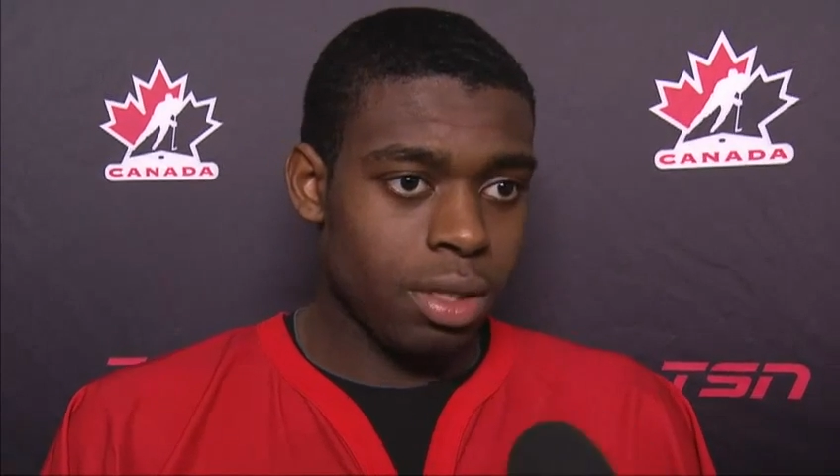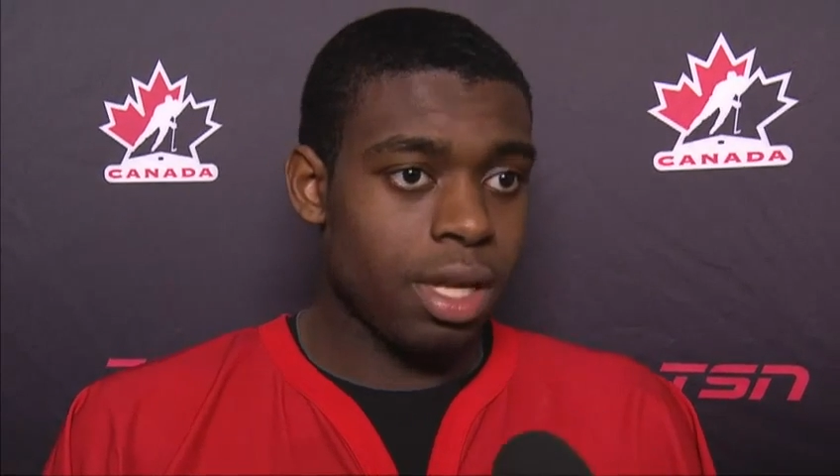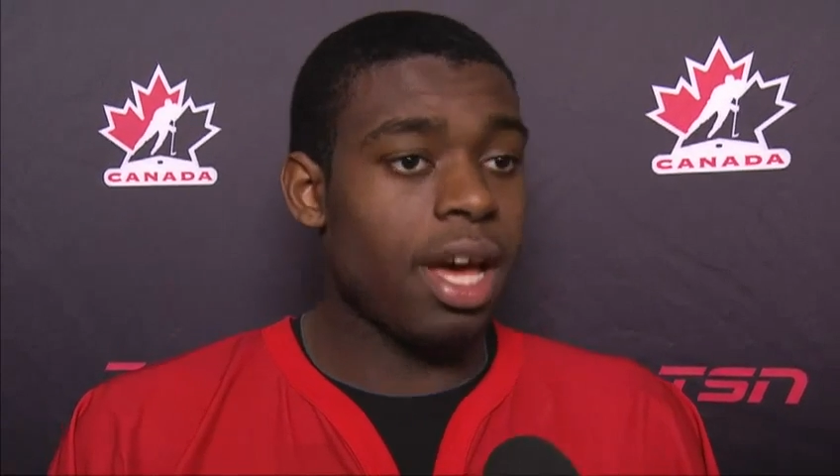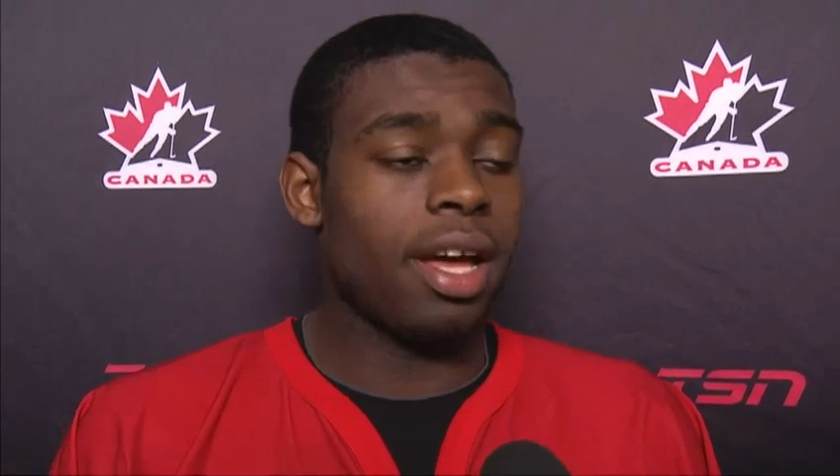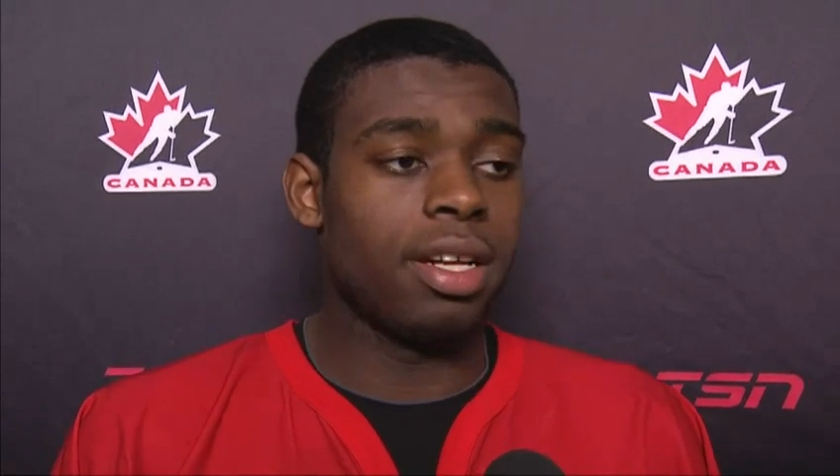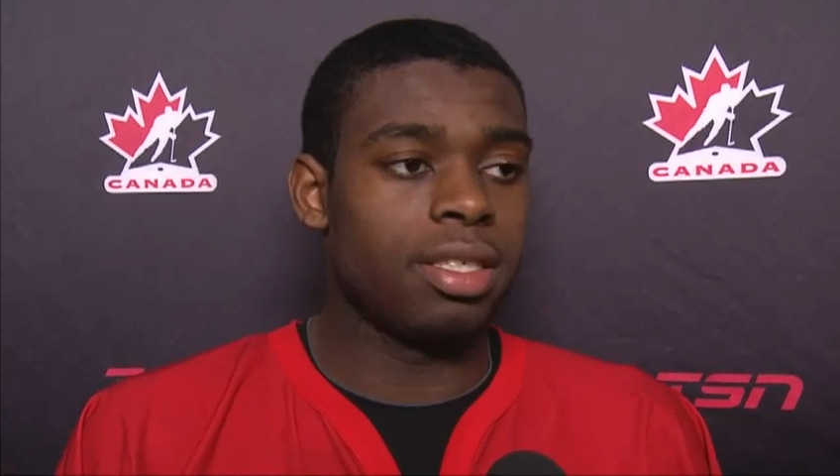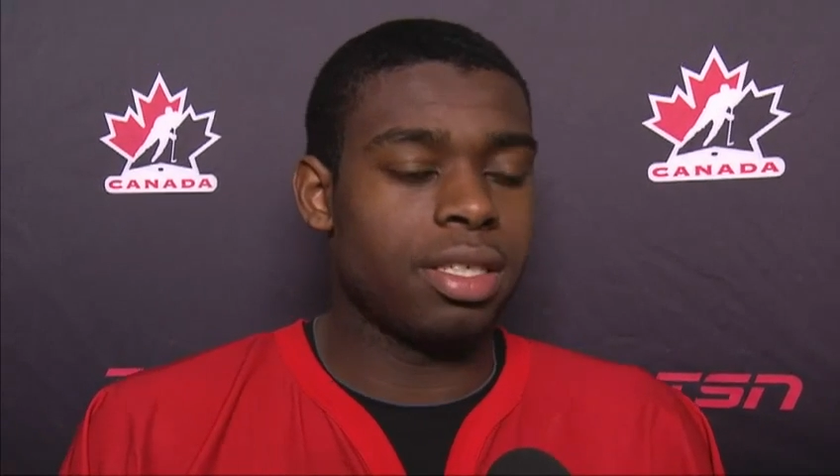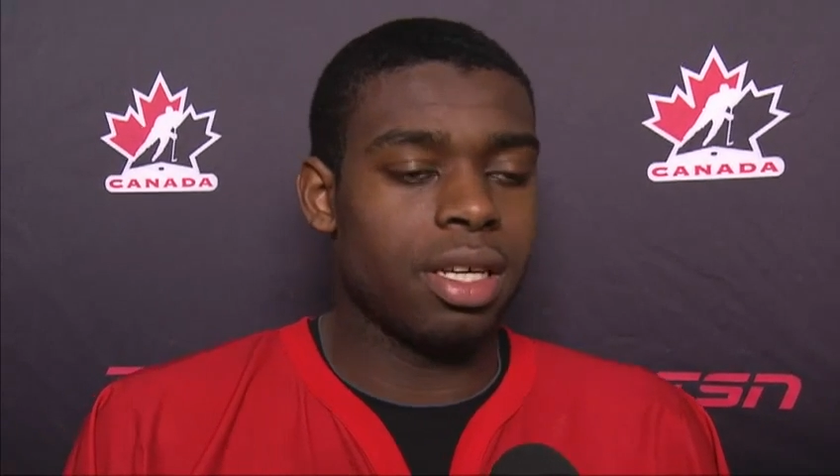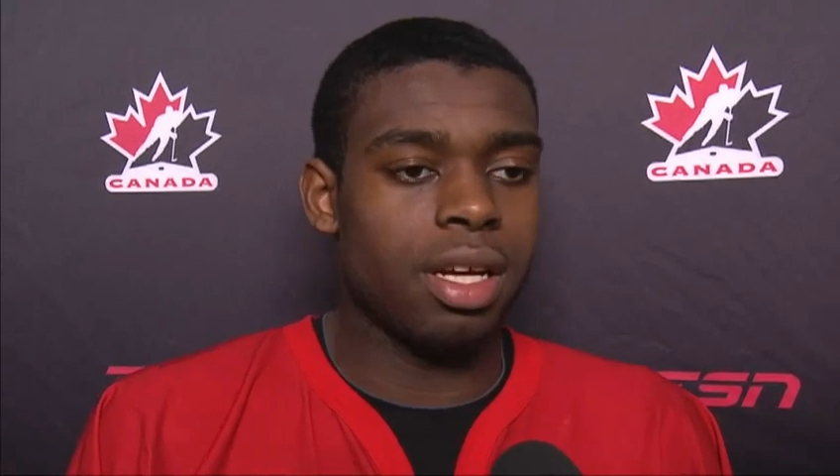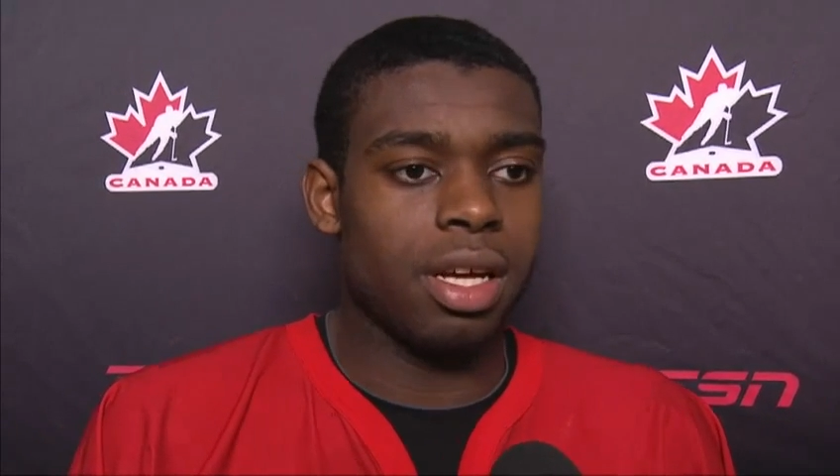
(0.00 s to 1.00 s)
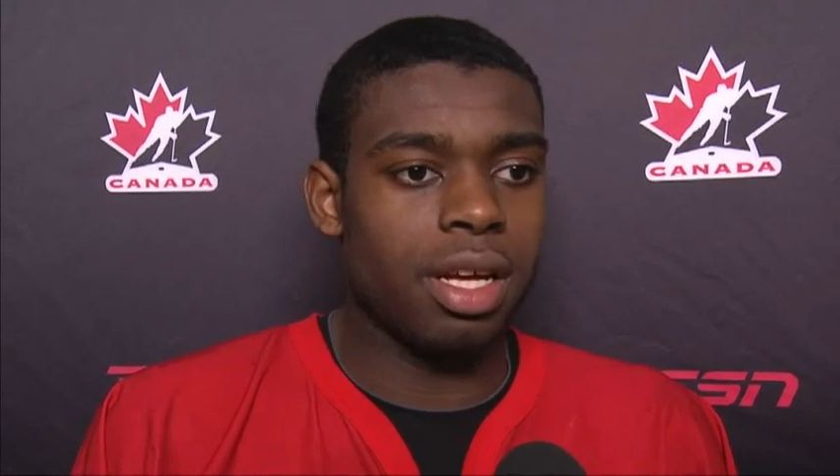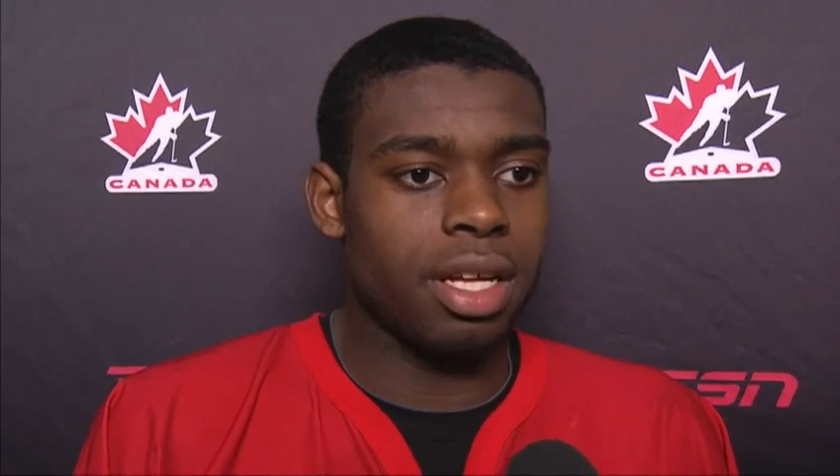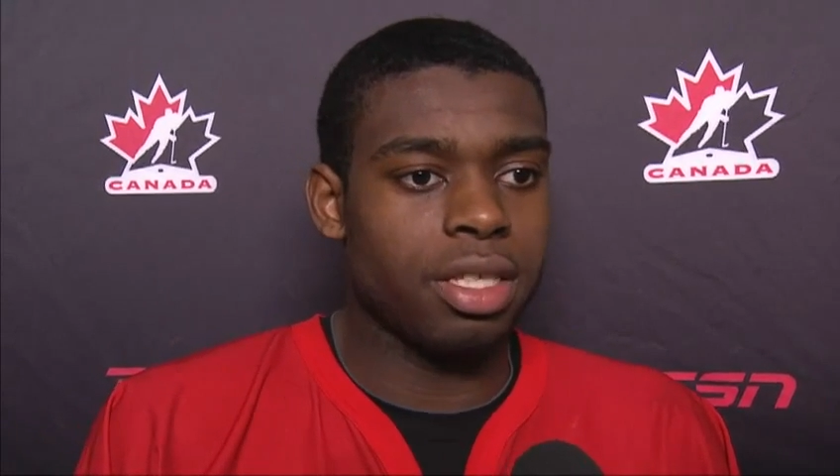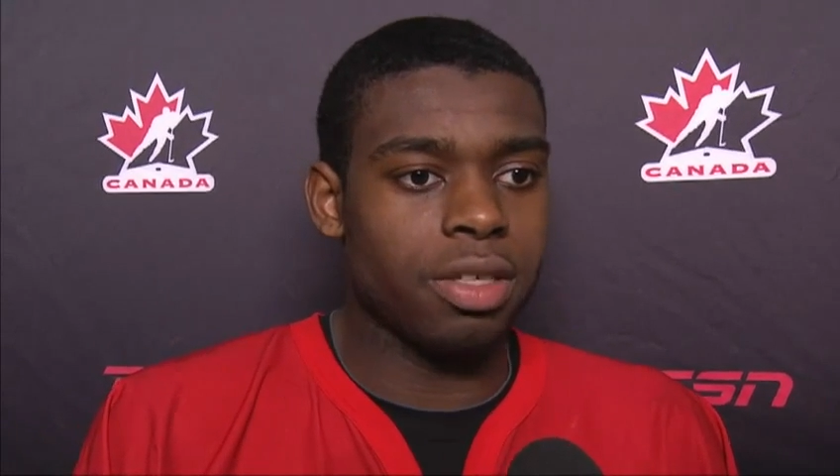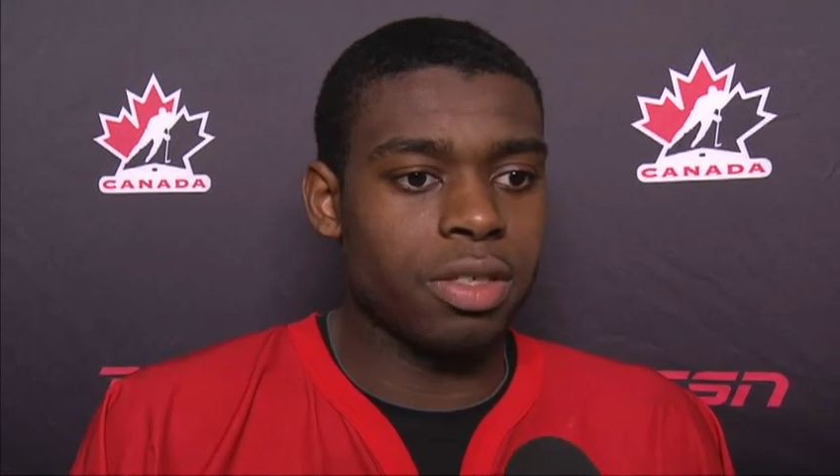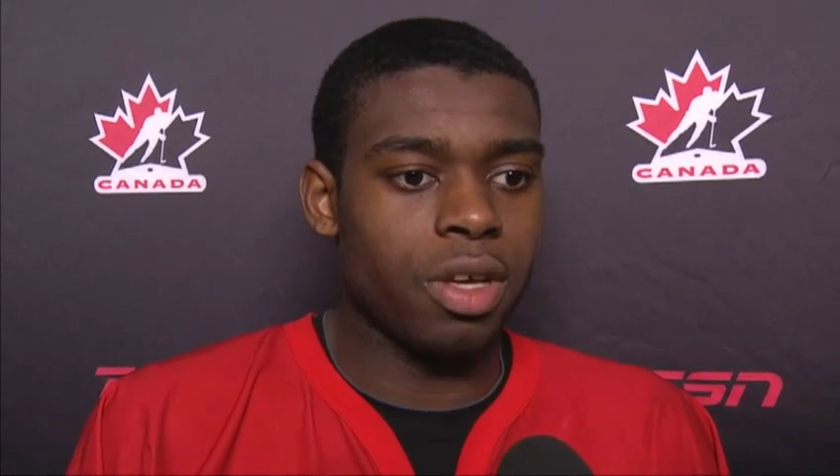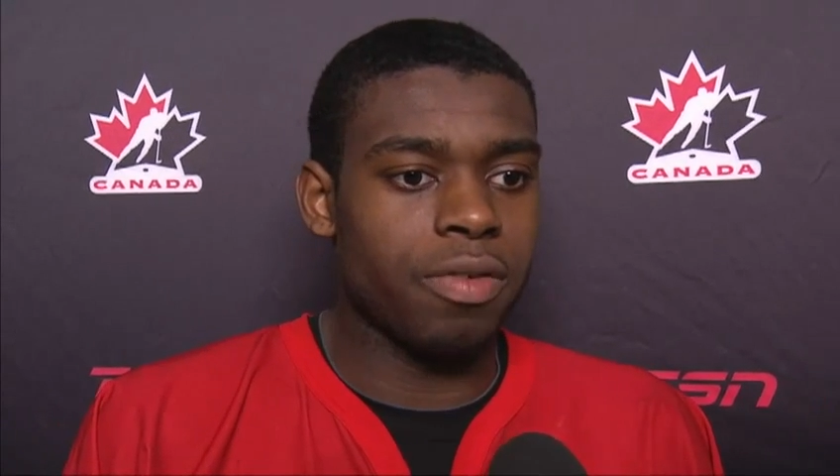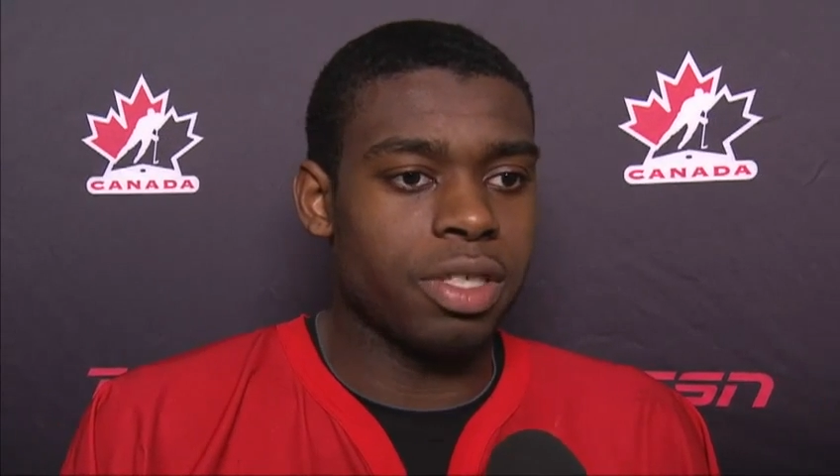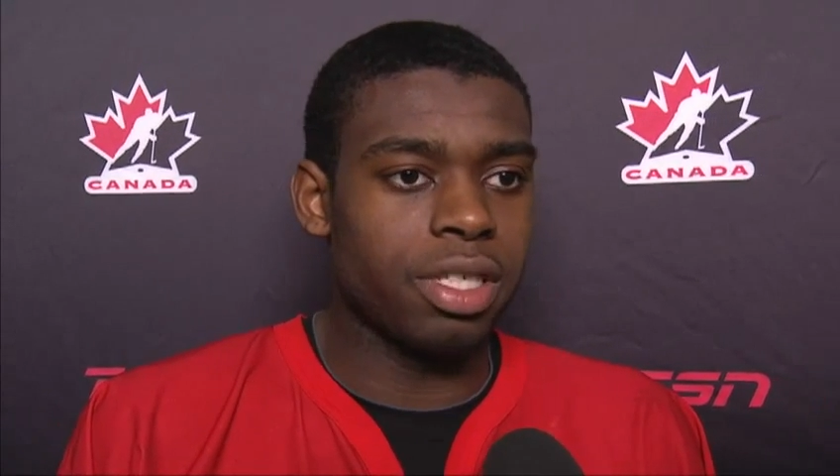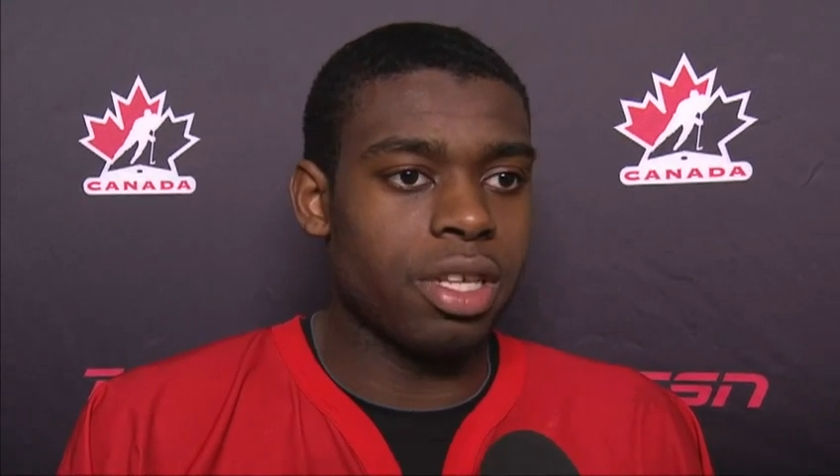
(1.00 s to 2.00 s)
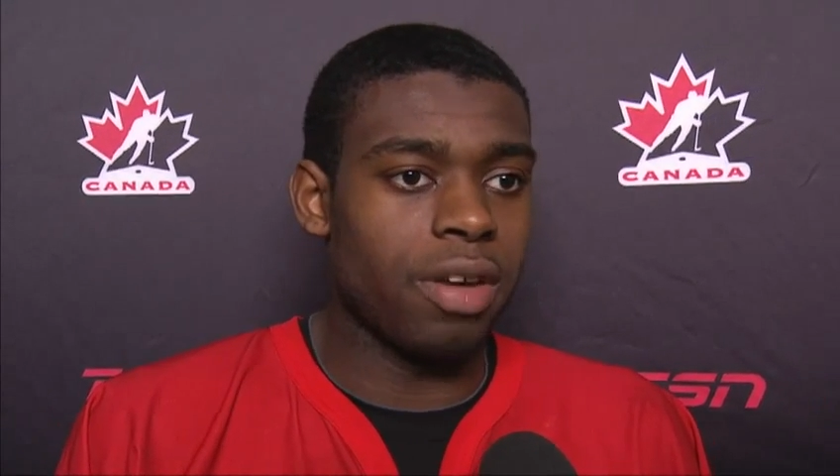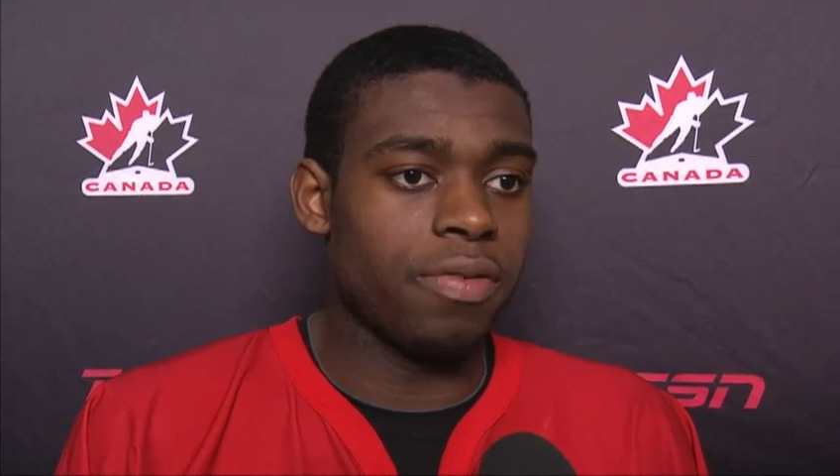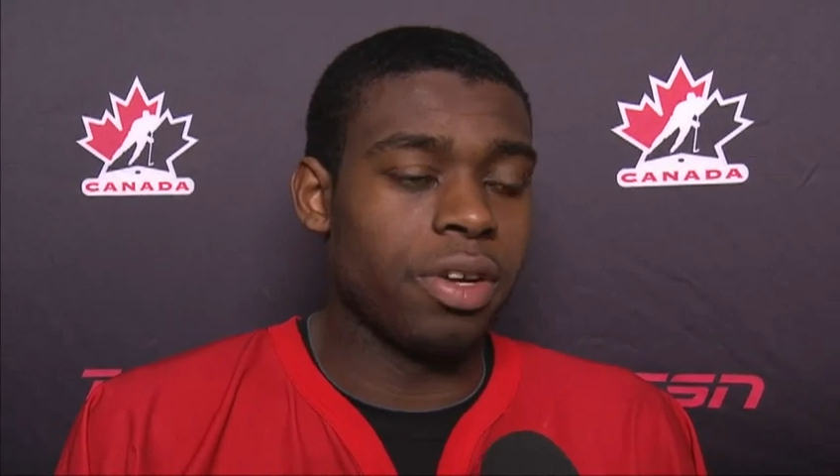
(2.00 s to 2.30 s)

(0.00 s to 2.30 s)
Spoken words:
Yeah, and it's obviously tough.